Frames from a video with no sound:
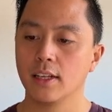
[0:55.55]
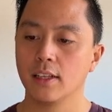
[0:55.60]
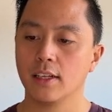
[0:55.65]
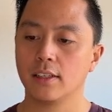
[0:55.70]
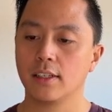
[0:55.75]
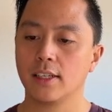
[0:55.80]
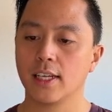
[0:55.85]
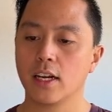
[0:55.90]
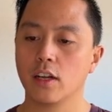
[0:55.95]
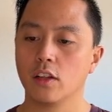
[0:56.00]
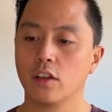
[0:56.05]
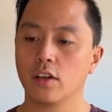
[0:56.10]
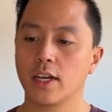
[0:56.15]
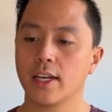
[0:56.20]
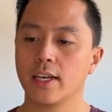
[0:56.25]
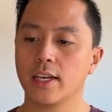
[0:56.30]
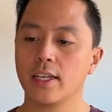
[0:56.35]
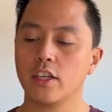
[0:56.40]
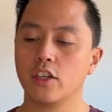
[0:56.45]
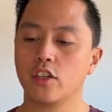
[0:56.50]
Let's take a look
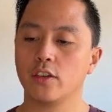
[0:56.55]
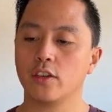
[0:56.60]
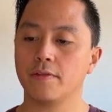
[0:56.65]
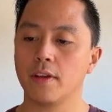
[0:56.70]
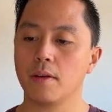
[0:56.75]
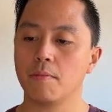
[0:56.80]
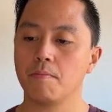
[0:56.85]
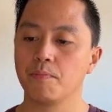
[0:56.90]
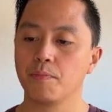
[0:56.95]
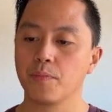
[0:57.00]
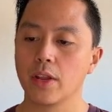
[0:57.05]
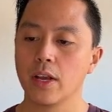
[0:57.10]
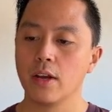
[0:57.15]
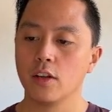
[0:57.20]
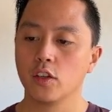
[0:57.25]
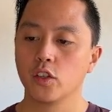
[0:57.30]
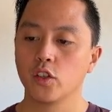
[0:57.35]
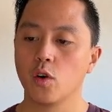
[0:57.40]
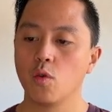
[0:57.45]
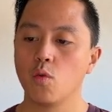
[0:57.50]
at each of them.
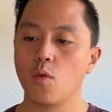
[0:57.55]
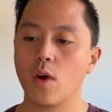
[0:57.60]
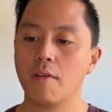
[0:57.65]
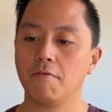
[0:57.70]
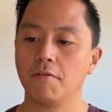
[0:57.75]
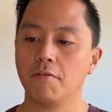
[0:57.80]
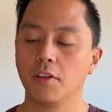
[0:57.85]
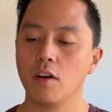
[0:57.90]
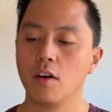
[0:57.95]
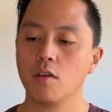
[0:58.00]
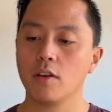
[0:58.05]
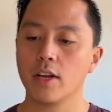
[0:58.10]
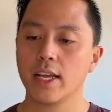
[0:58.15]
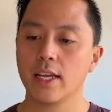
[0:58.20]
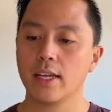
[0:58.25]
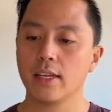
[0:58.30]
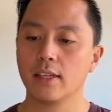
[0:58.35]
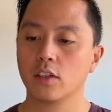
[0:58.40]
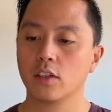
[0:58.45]
So Webflow is